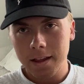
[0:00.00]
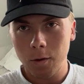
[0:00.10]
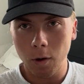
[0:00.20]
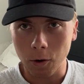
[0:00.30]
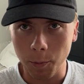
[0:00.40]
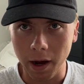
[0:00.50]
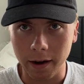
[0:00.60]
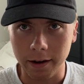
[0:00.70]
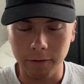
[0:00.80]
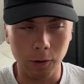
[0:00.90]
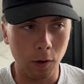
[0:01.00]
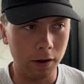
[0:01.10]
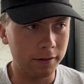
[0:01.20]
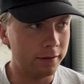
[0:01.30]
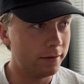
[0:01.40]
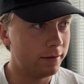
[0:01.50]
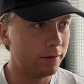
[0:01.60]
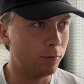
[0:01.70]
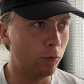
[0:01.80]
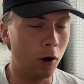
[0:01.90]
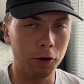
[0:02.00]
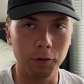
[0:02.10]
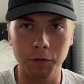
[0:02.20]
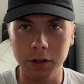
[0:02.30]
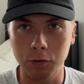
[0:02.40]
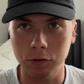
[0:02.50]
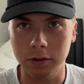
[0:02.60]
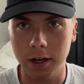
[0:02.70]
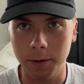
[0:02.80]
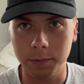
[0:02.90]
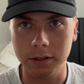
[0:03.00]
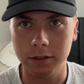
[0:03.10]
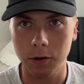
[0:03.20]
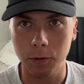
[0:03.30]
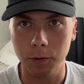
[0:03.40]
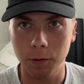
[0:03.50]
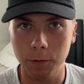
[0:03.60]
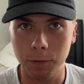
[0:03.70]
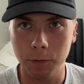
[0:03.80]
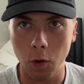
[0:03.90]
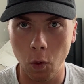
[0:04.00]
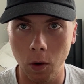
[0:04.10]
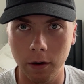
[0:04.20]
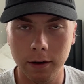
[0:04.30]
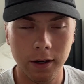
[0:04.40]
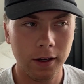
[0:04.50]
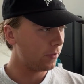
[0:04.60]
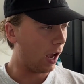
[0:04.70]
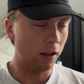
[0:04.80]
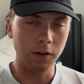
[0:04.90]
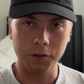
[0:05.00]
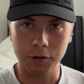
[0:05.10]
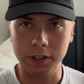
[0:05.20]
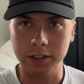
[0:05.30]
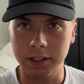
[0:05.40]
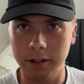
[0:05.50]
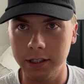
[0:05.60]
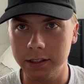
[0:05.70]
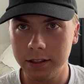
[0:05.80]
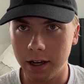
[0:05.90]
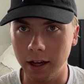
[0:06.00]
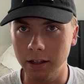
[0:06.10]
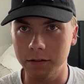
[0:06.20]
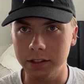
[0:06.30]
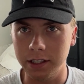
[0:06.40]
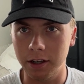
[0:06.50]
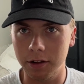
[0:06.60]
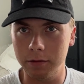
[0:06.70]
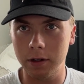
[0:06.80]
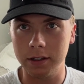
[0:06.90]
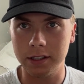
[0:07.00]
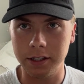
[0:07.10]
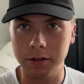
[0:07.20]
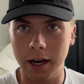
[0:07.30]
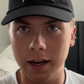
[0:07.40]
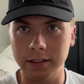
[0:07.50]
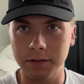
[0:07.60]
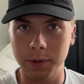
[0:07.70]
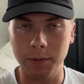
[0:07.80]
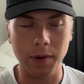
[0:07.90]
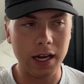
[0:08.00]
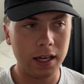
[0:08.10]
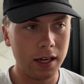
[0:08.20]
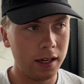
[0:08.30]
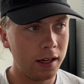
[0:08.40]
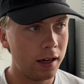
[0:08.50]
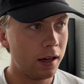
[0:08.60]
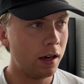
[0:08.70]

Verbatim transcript: Welcome back, everyone. Rug Reviews, episode four. I love doing this series. I love seeing all the rugs that you guys have been making.